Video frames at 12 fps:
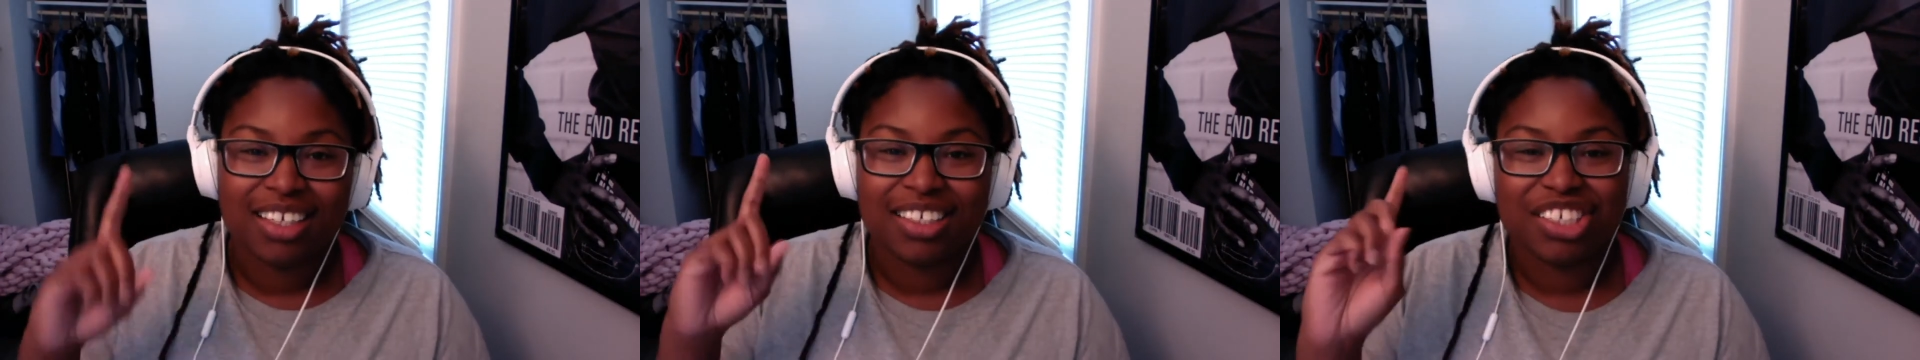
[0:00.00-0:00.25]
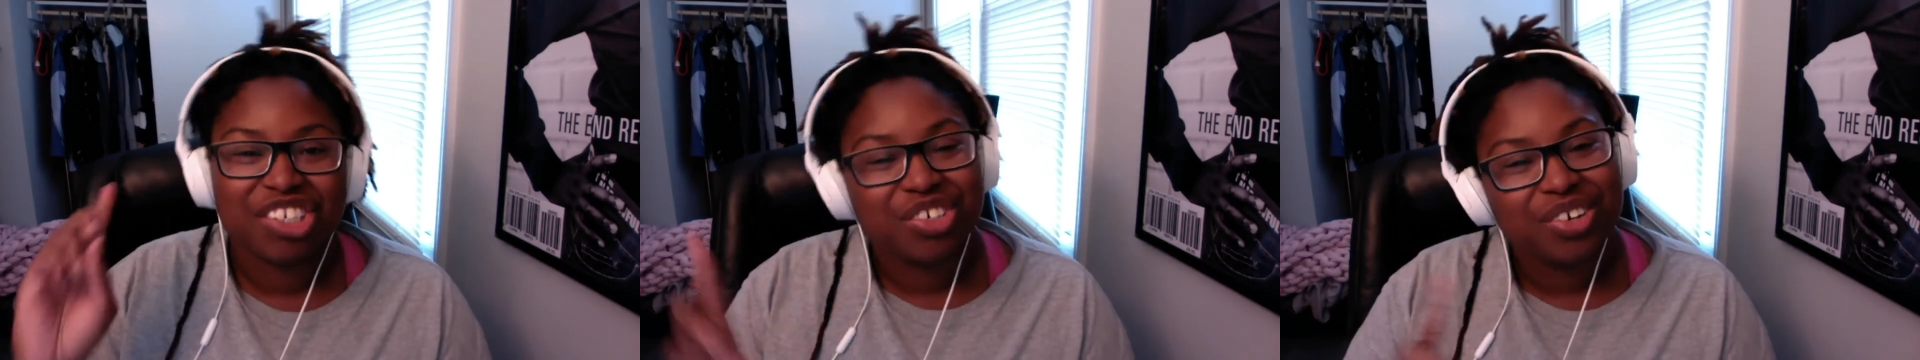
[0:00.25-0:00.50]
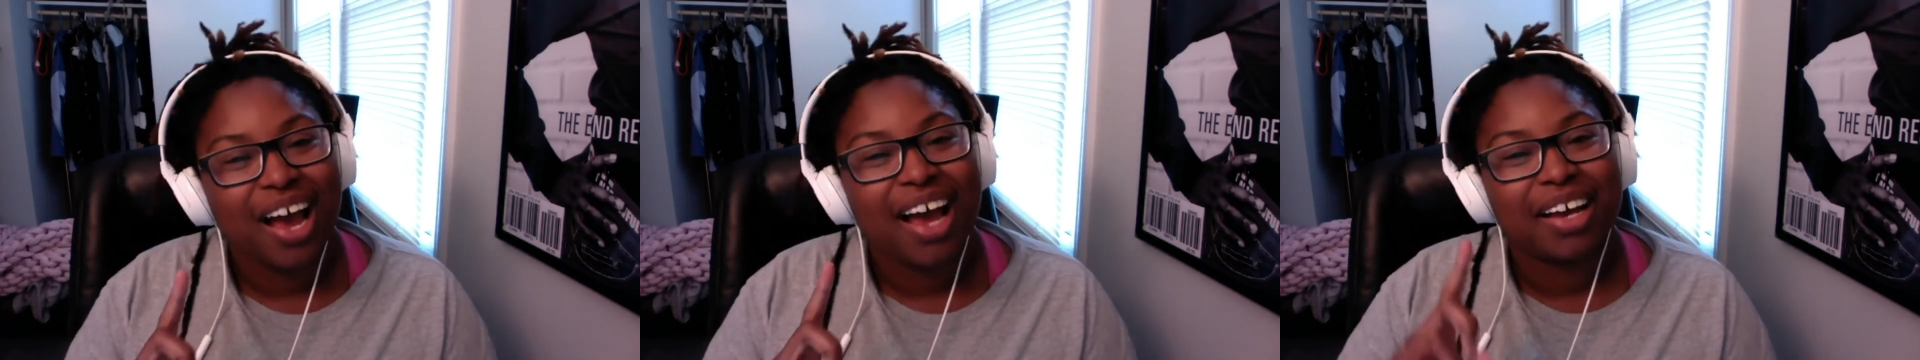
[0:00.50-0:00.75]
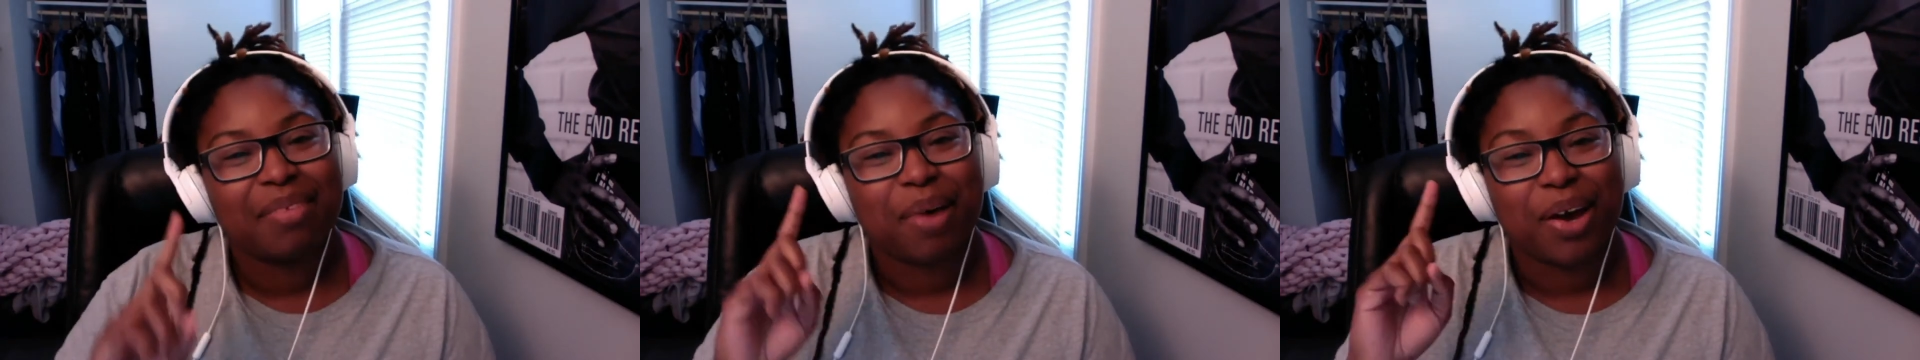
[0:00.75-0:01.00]
to
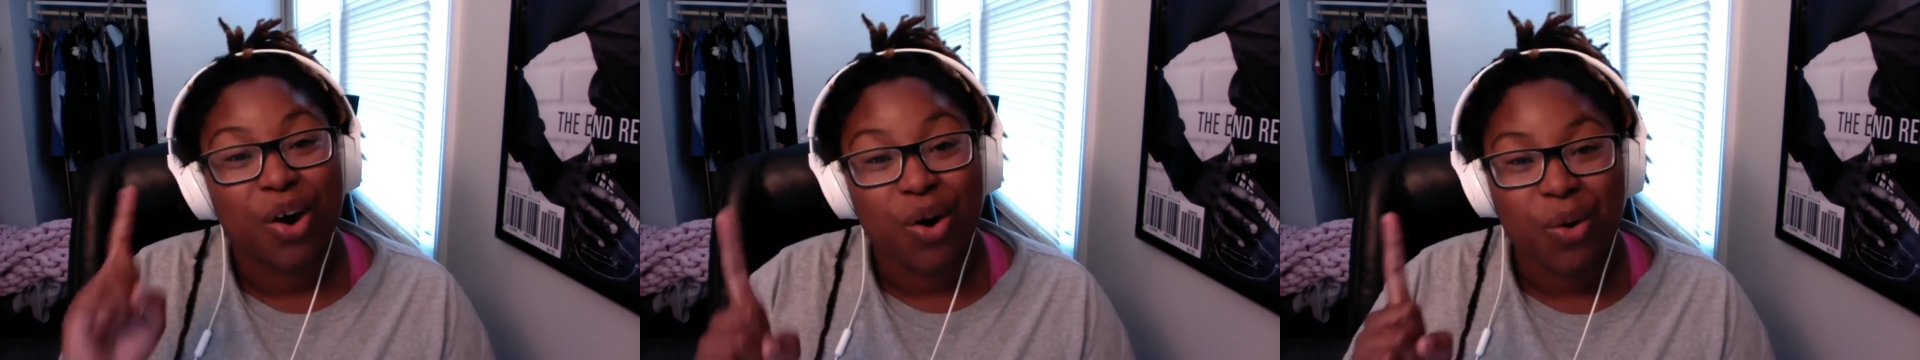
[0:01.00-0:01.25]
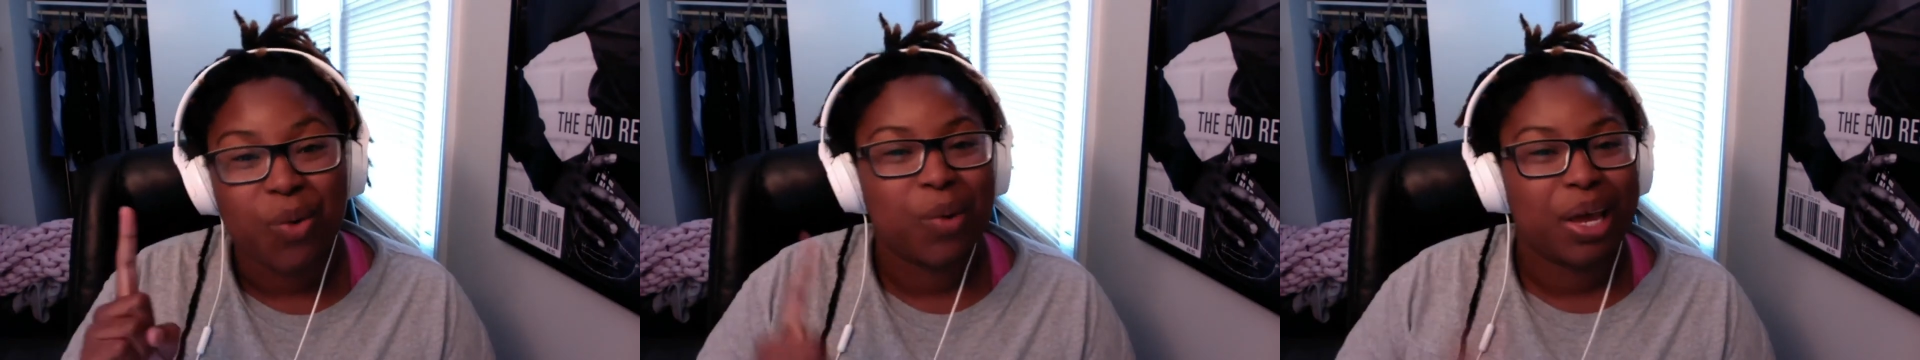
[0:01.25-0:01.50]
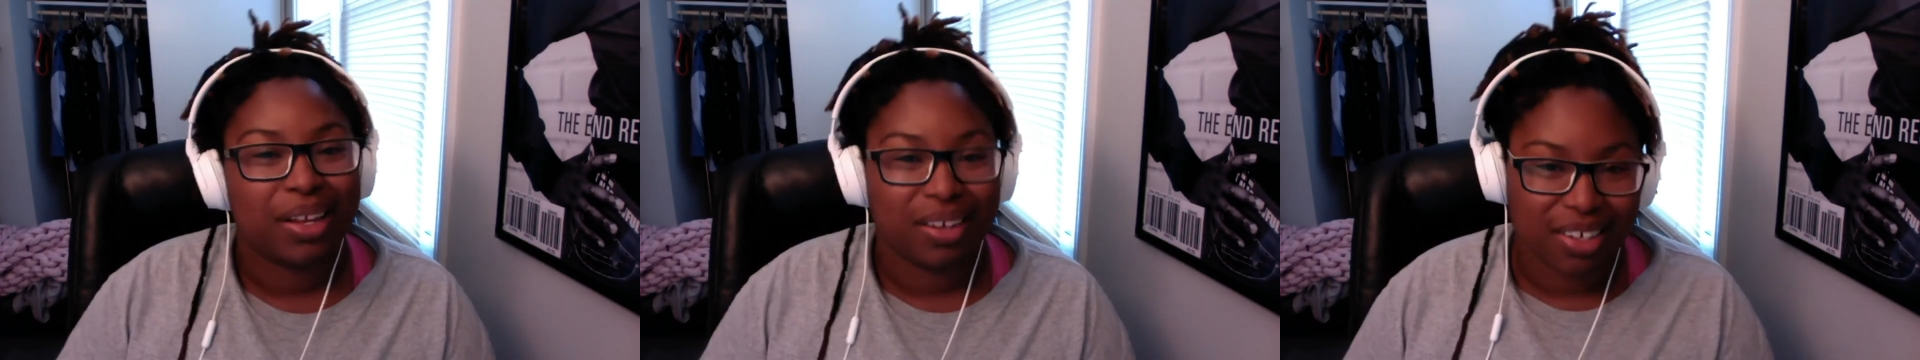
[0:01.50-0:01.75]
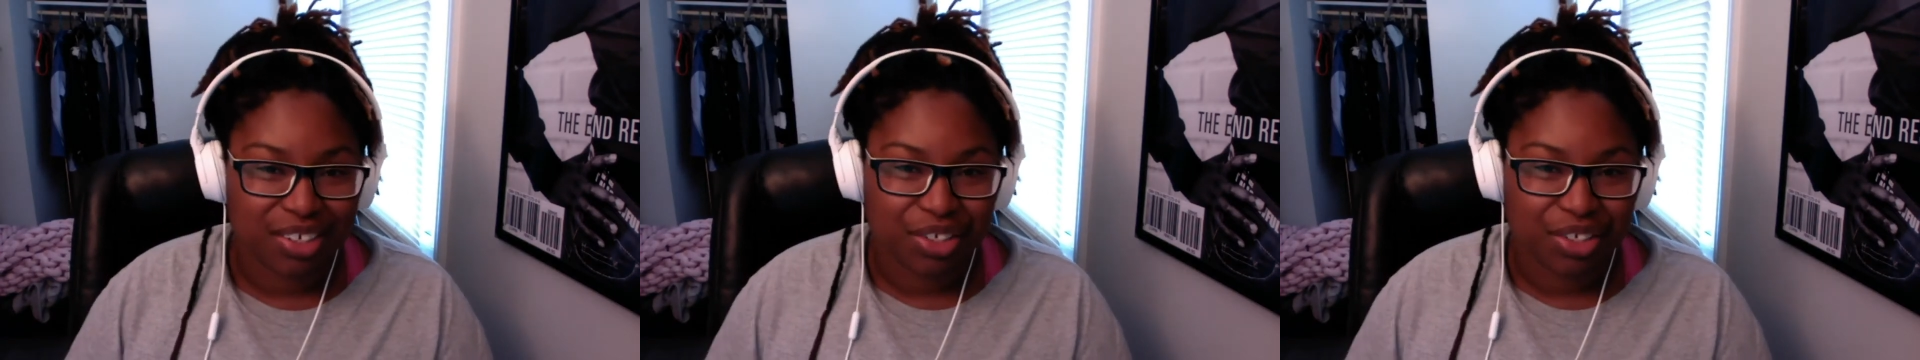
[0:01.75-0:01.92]
track my whole weight loss